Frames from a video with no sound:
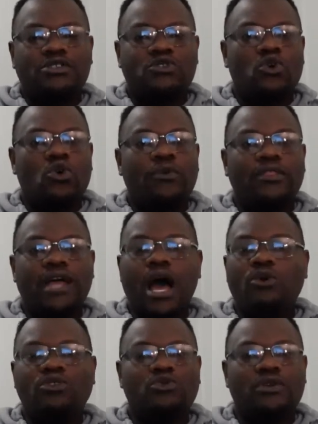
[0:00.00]
So
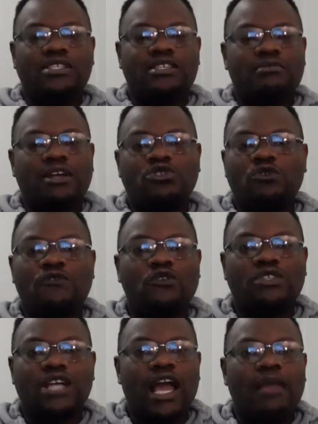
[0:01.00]
without wasting much of your
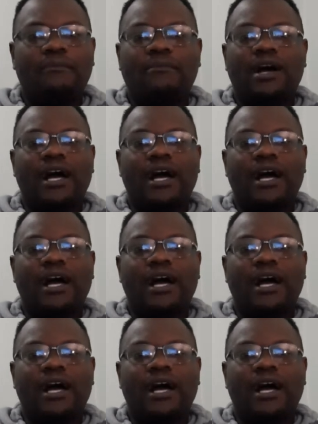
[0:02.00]
time,